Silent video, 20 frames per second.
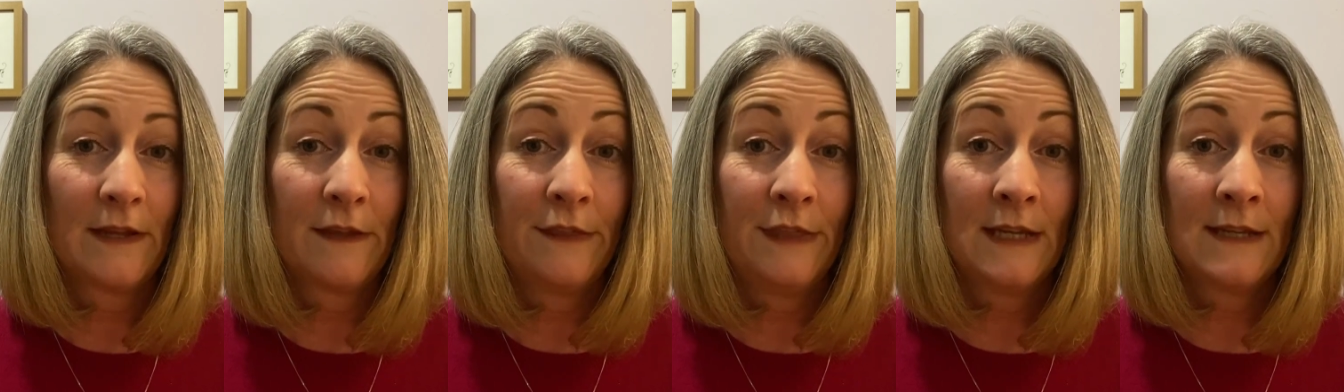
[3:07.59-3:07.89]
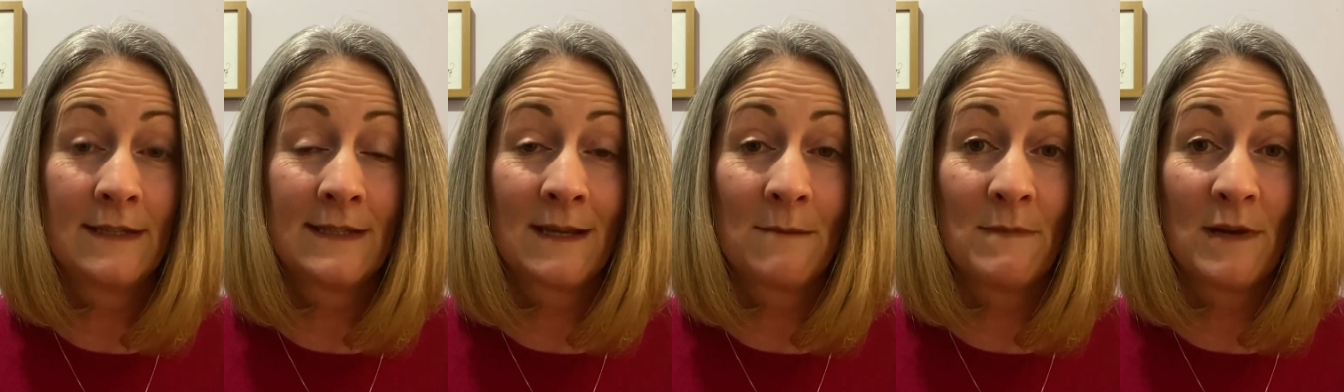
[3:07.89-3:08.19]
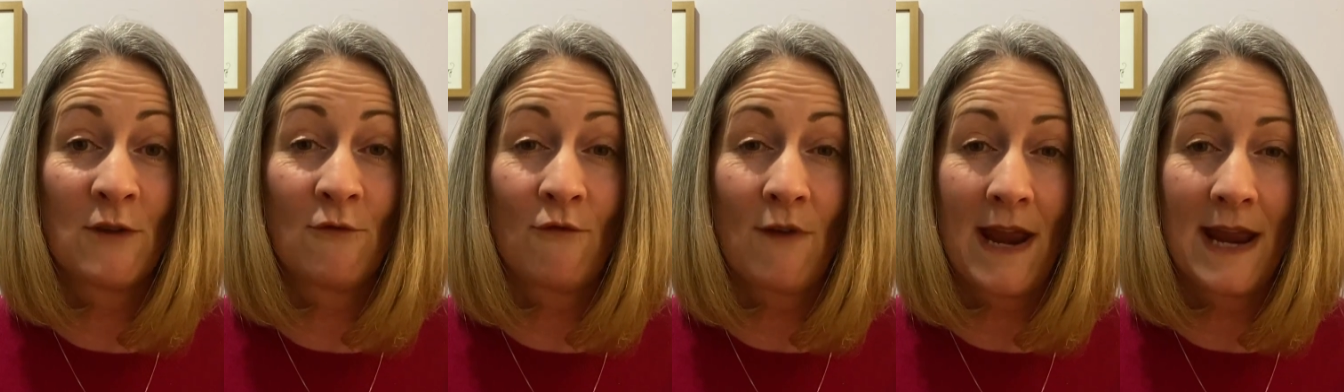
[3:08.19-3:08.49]
Things can be
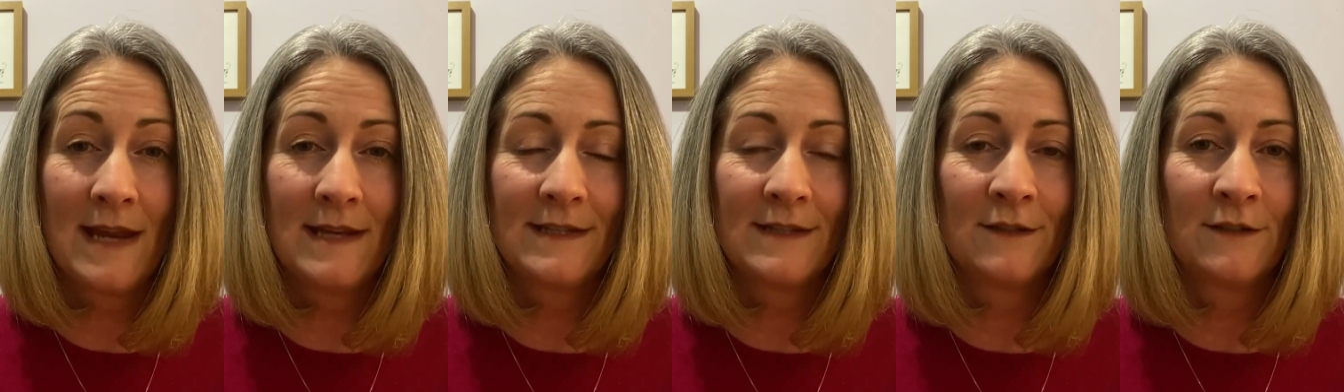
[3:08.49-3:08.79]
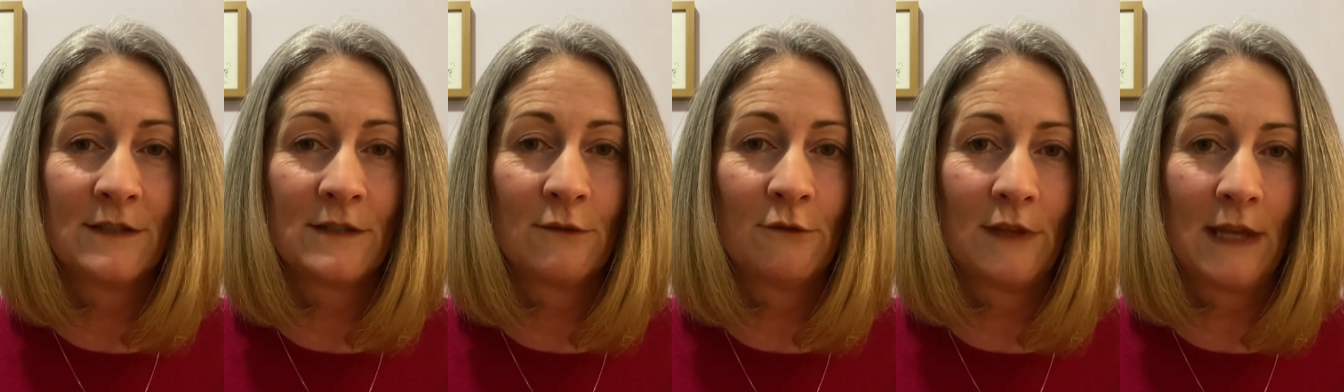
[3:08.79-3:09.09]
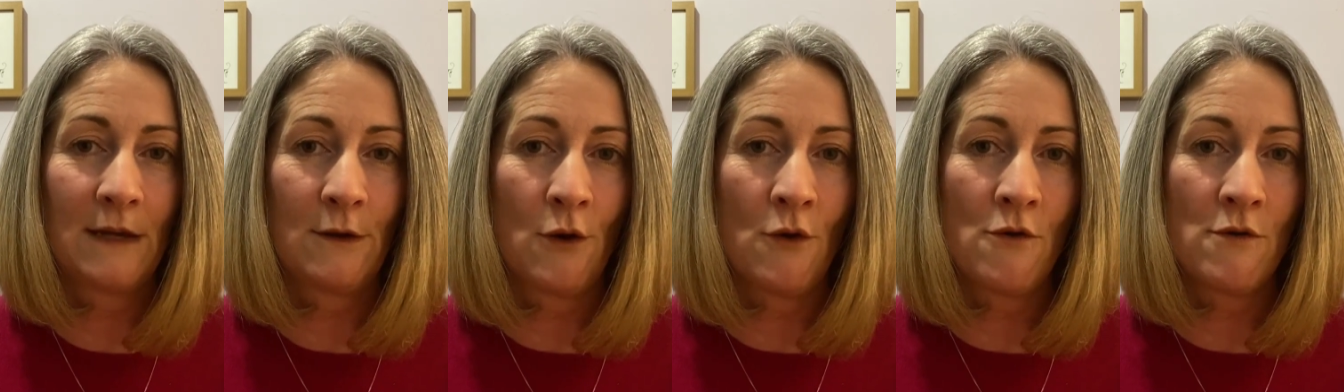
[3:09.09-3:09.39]
great until
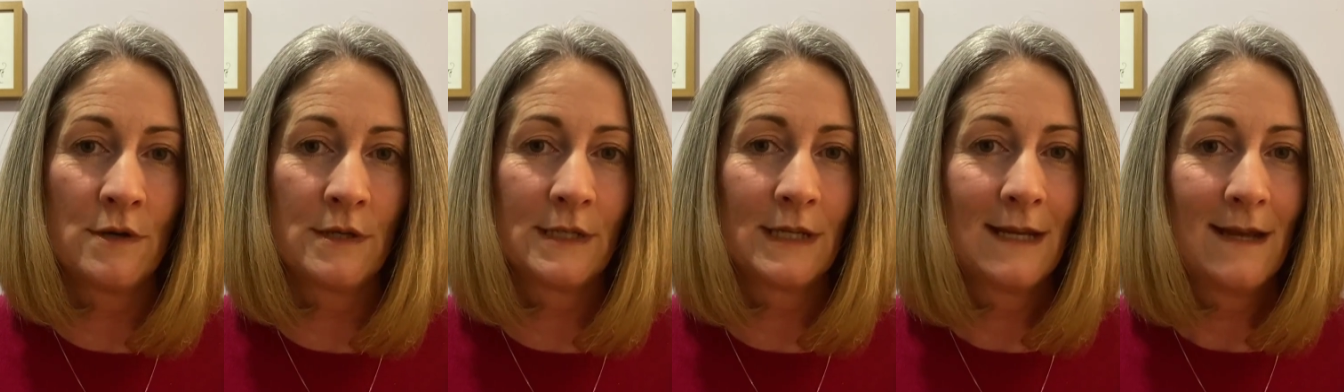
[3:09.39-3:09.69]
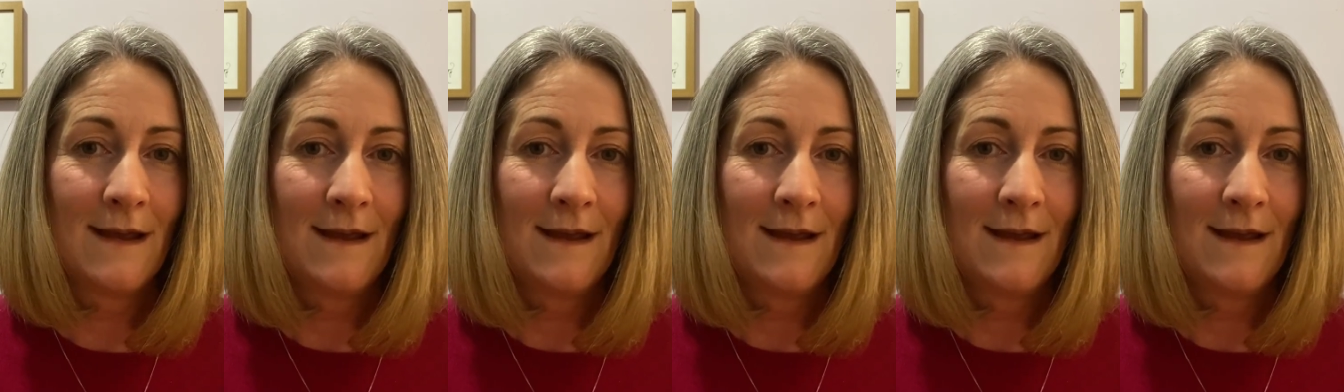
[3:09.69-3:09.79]
they're not.